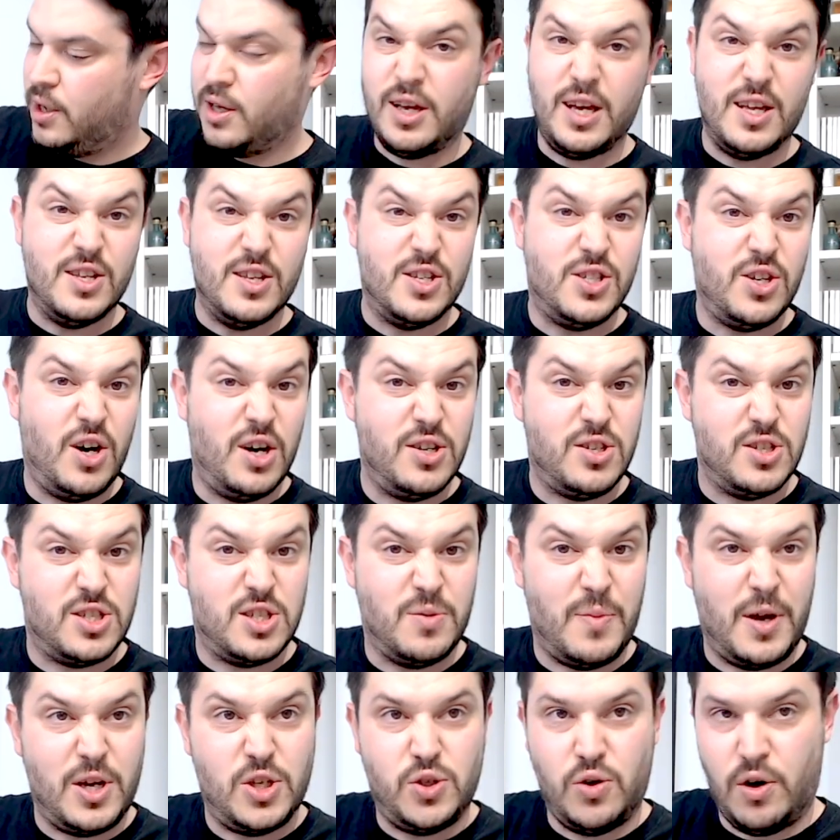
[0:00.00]
inside just to
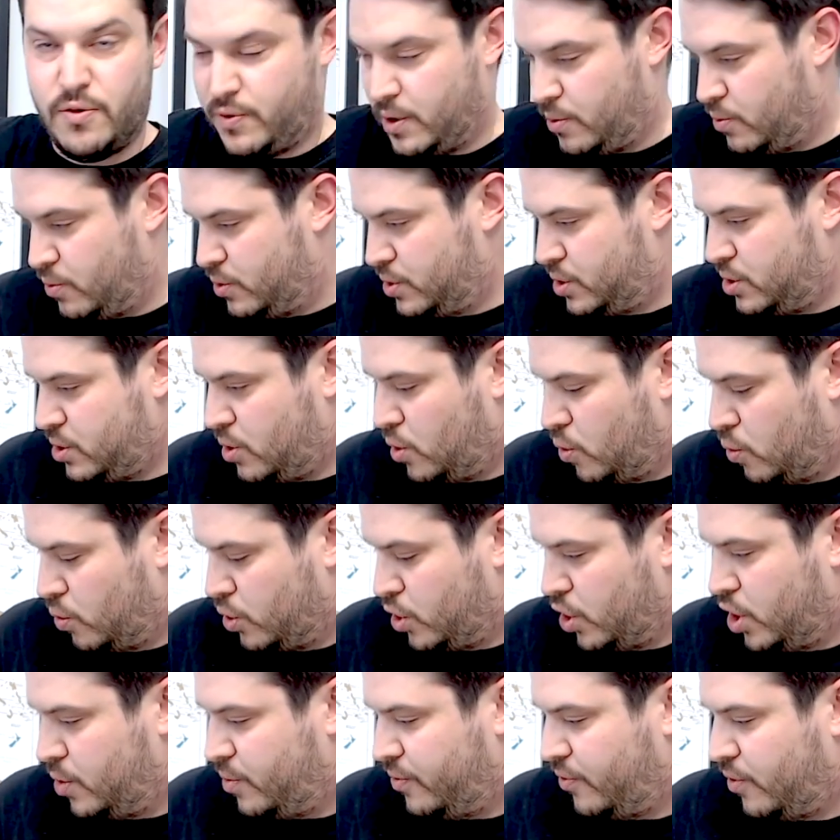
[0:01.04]
make sure everything was all
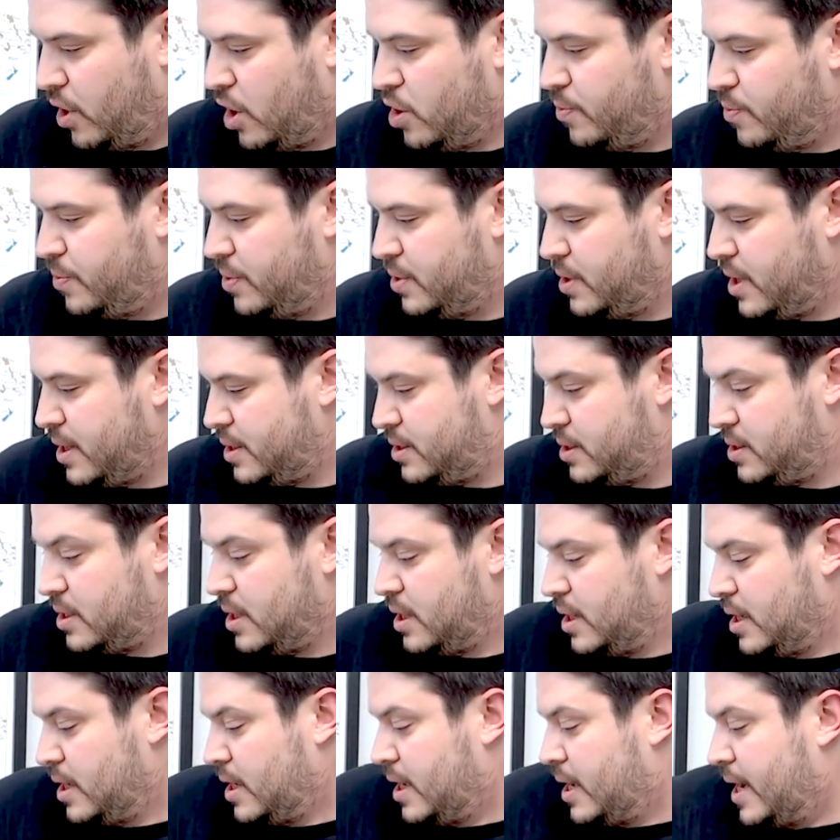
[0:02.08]
good before I opened this,
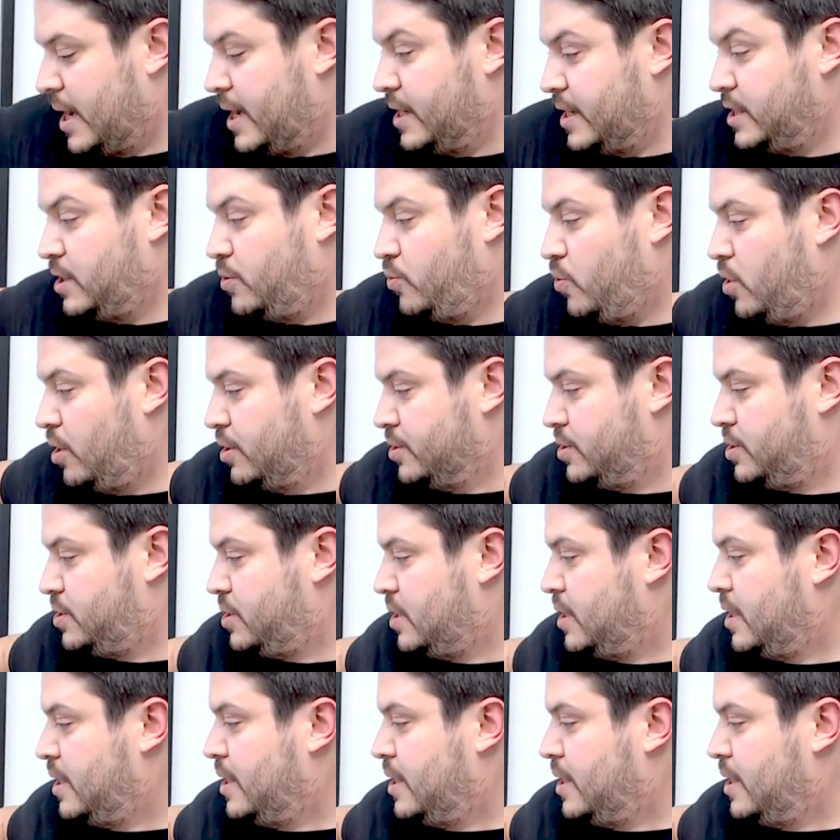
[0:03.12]
and it was.